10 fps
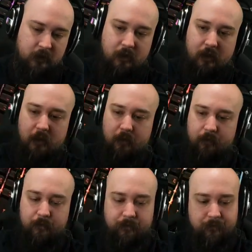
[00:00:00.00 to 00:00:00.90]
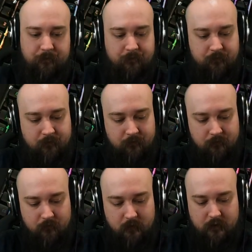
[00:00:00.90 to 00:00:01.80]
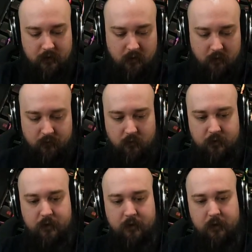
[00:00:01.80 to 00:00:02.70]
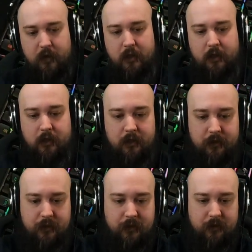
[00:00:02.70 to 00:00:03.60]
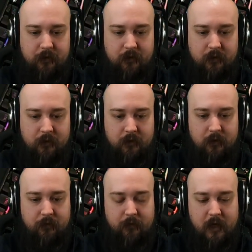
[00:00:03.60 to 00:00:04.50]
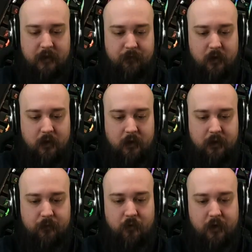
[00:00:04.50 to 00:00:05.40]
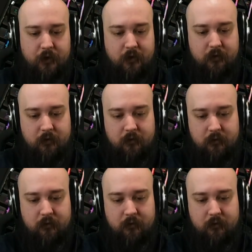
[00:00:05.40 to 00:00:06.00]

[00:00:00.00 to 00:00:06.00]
So, unfortunately, it is the mass market expression.